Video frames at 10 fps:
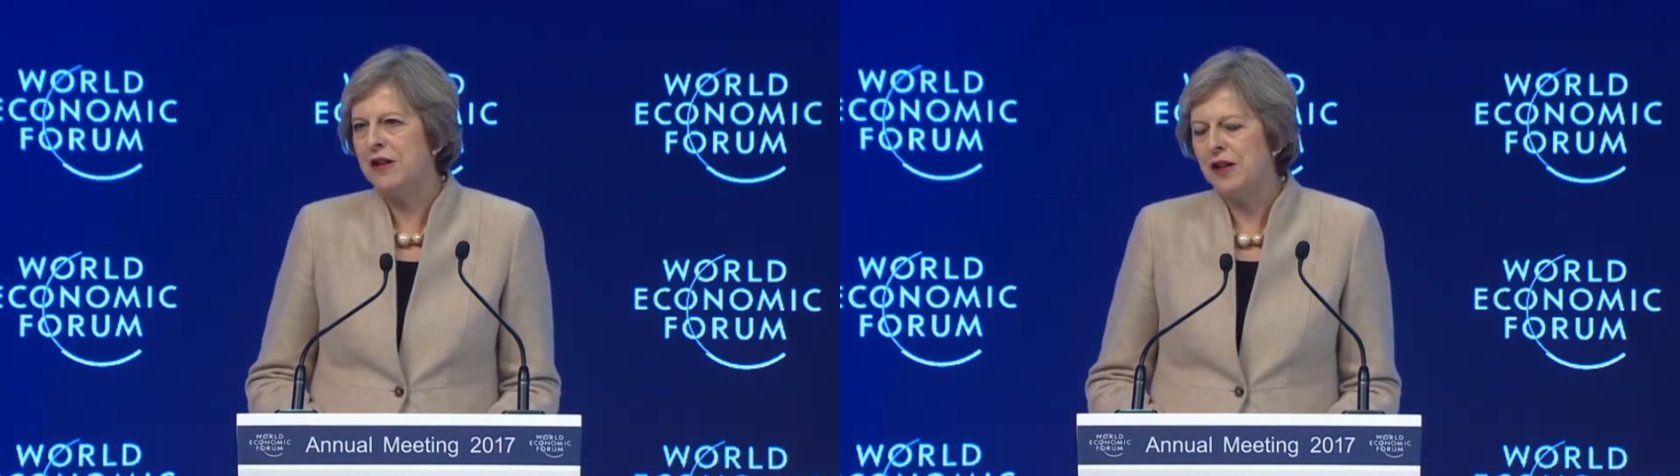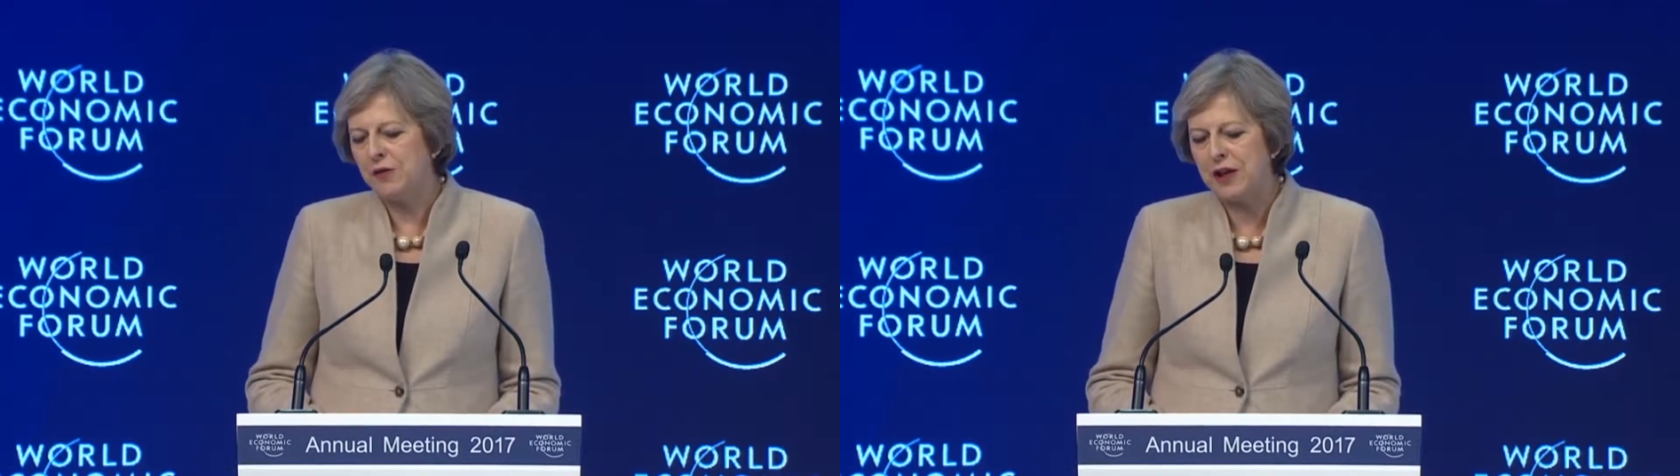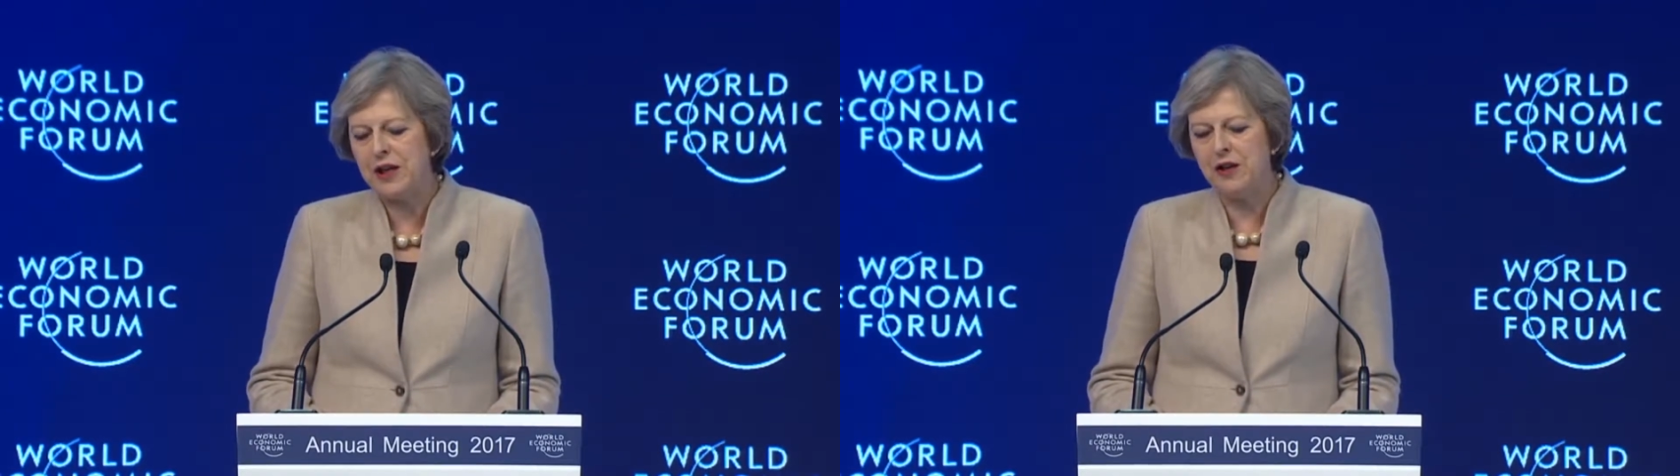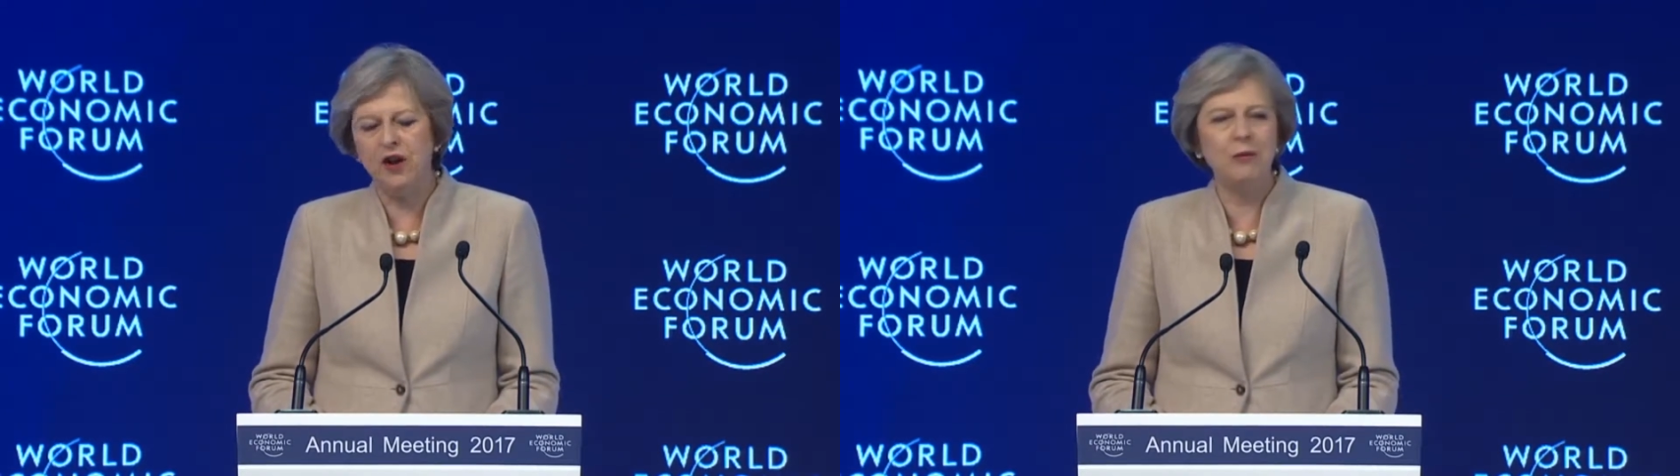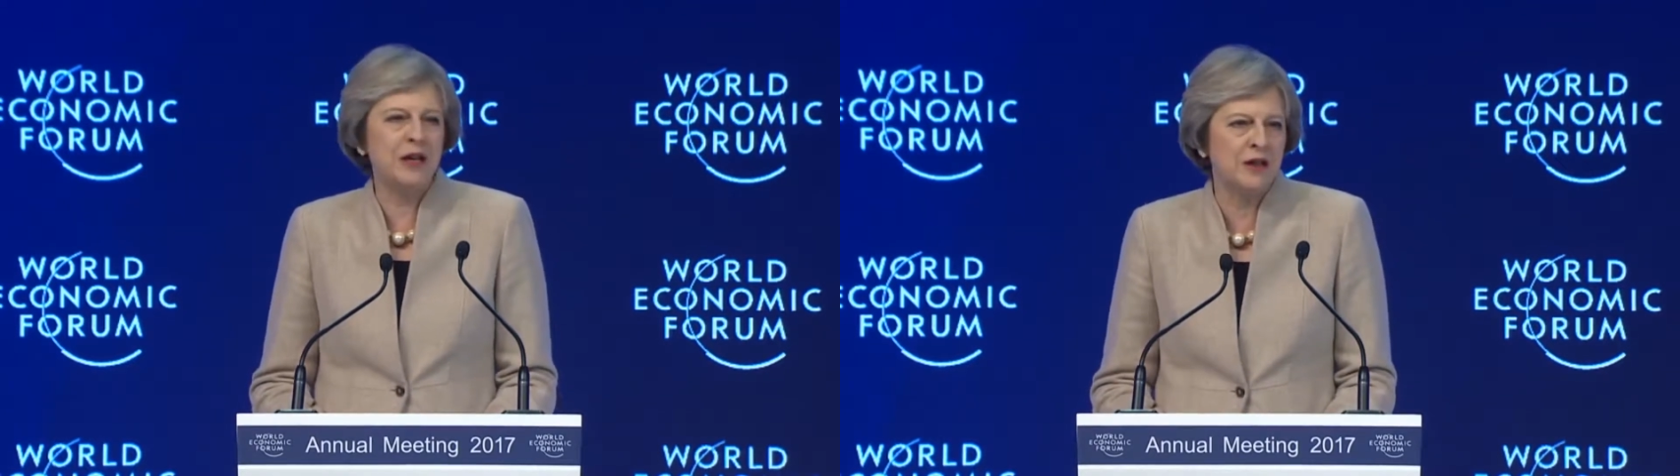of
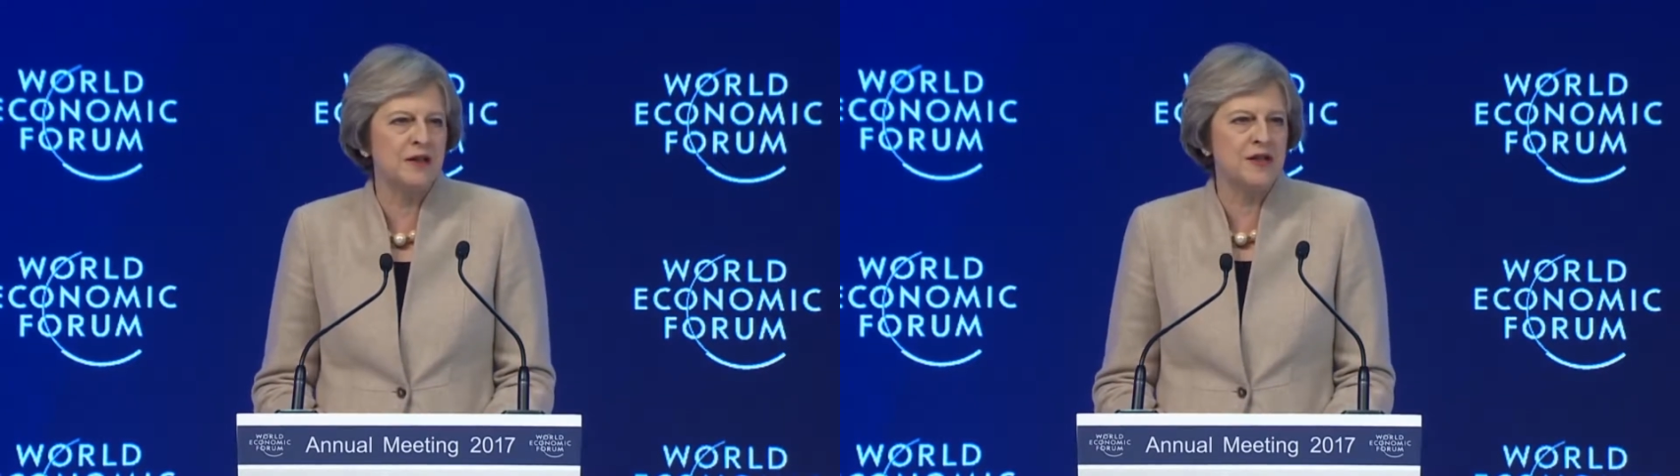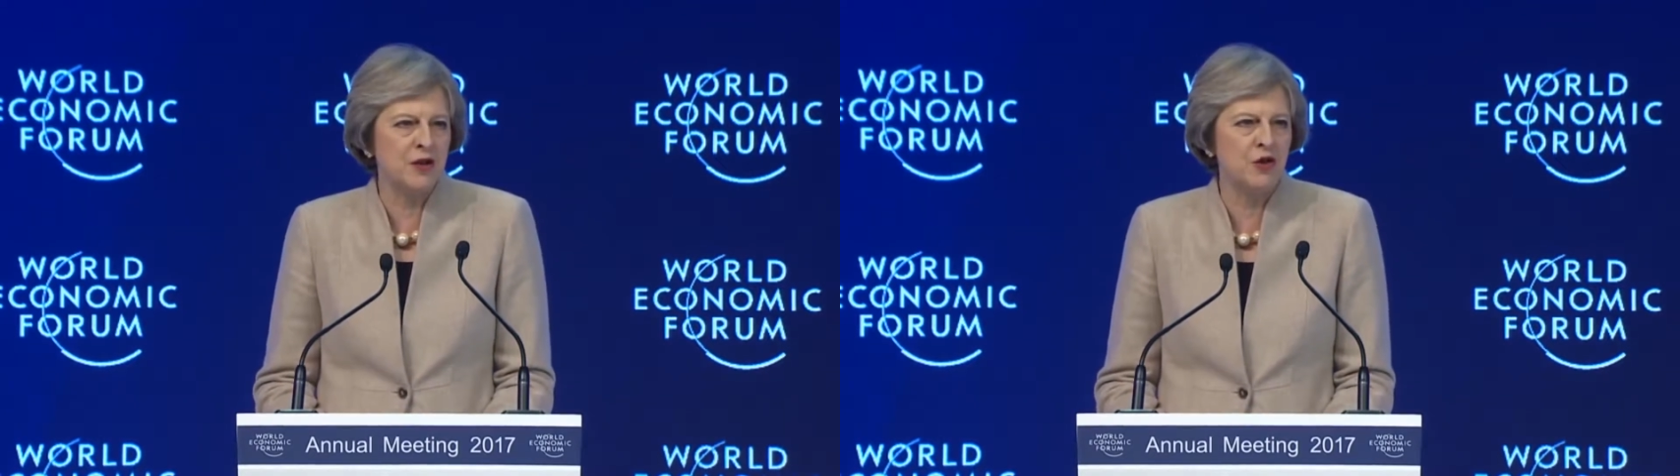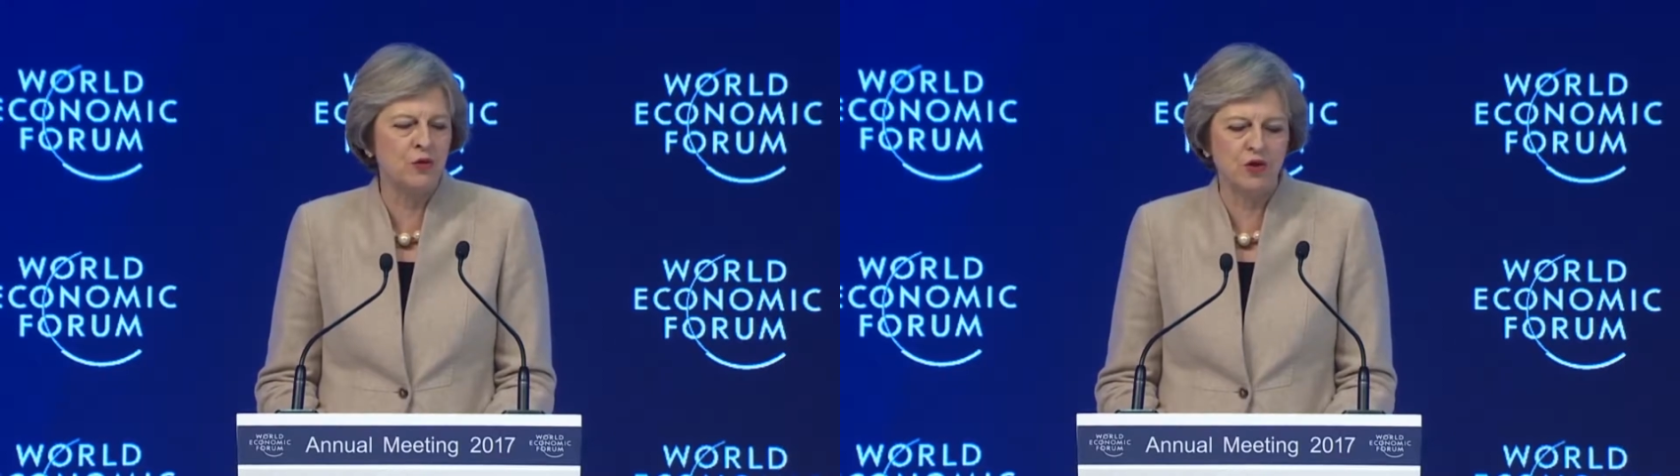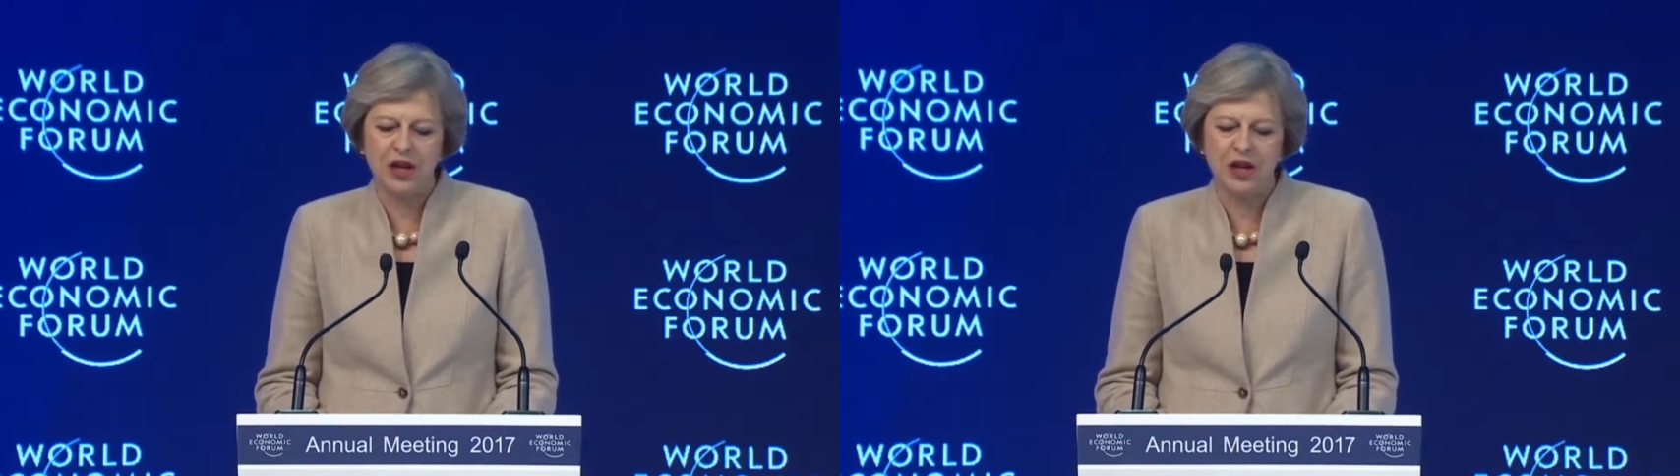economic and social